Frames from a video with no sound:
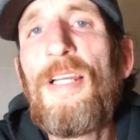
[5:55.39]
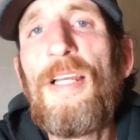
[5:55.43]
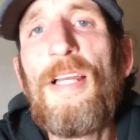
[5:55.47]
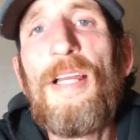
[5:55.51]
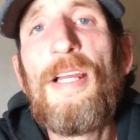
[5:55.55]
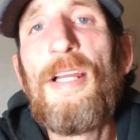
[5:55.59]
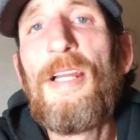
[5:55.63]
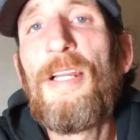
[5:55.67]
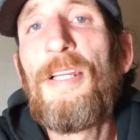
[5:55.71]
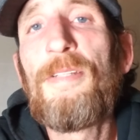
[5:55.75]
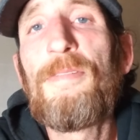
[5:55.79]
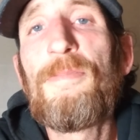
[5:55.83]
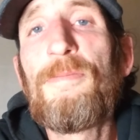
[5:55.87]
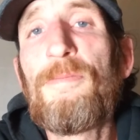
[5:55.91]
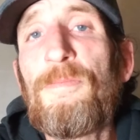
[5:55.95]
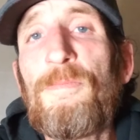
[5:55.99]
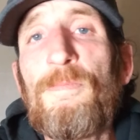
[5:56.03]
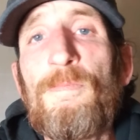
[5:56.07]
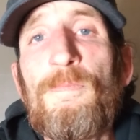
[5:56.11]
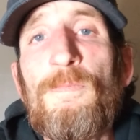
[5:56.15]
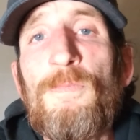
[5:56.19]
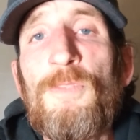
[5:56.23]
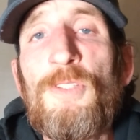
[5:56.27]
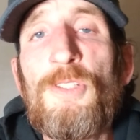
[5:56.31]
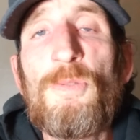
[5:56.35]
and
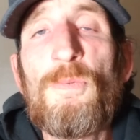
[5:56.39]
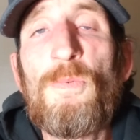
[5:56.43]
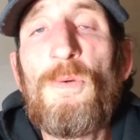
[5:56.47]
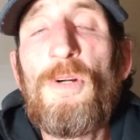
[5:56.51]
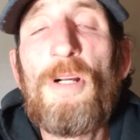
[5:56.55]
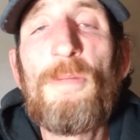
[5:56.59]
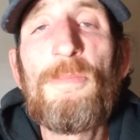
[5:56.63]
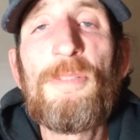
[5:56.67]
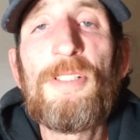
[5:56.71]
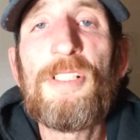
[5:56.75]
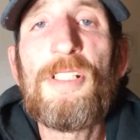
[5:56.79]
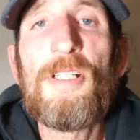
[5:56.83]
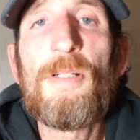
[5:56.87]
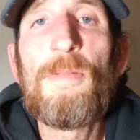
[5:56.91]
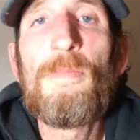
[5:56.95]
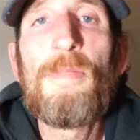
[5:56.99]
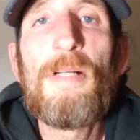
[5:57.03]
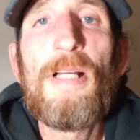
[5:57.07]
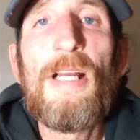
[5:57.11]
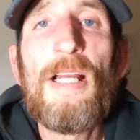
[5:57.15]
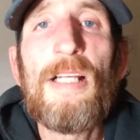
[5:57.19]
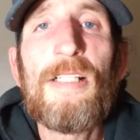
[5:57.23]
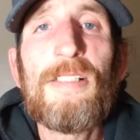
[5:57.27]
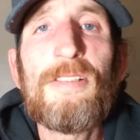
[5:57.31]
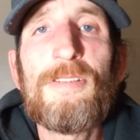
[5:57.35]
just want me to come
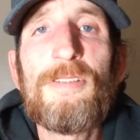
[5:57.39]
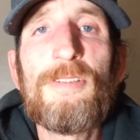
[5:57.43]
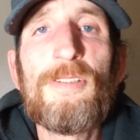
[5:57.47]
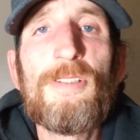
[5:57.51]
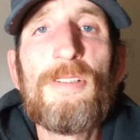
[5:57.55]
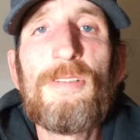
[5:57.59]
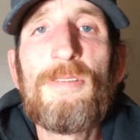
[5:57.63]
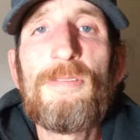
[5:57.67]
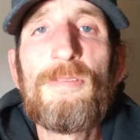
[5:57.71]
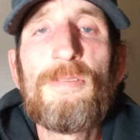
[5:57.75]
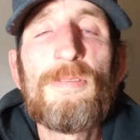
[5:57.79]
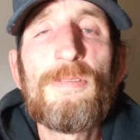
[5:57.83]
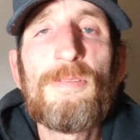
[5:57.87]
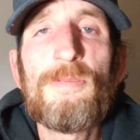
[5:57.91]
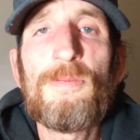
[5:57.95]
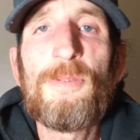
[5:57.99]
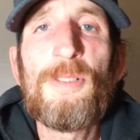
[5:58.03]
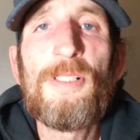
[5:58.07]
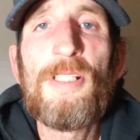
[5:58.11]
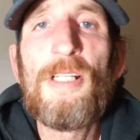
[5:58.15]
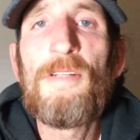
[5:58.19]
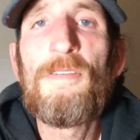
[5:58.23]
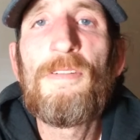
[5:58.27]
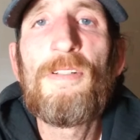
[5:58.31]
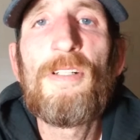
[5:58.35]
back.
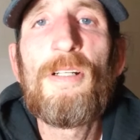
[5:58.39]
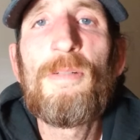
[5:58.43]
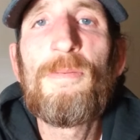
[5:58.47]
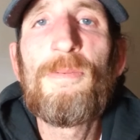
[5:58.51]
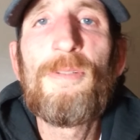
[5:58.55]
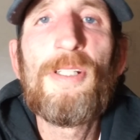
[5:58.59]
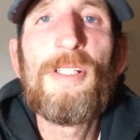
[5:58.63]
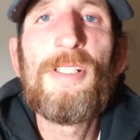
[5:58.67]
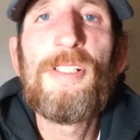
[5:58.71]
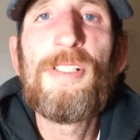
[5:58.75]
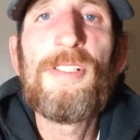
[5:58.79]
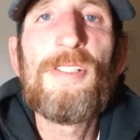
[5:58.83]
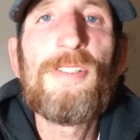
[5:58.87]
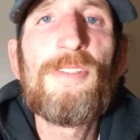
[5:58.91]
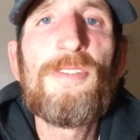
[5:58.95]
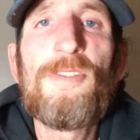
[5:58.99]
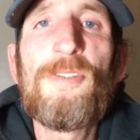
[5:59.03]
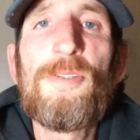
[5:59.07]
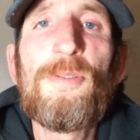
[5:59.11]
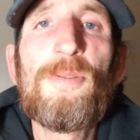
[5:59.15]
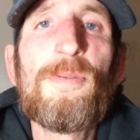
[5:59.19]
Whenever I'm ready.